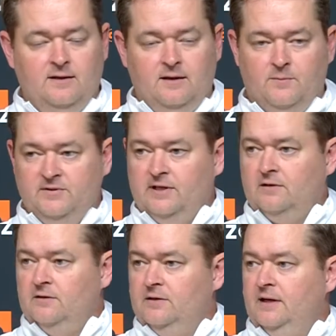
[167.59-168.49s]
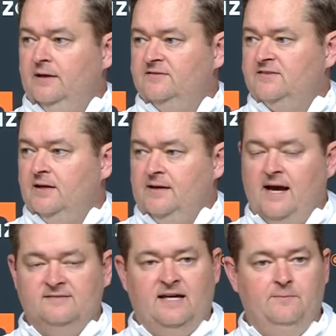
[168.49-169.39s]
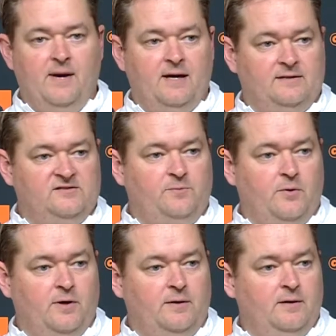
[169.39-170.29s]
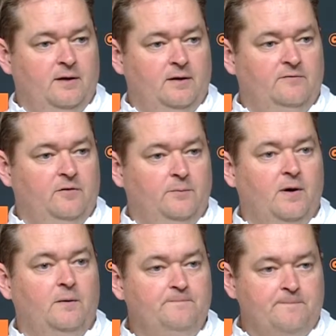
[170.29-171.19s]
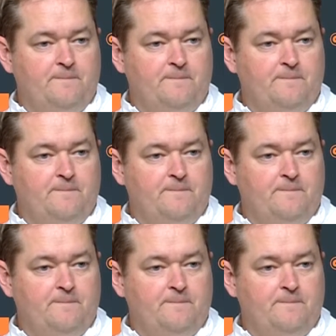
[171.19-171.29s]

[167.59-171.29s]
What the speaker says: in particular as guys came back in spring football.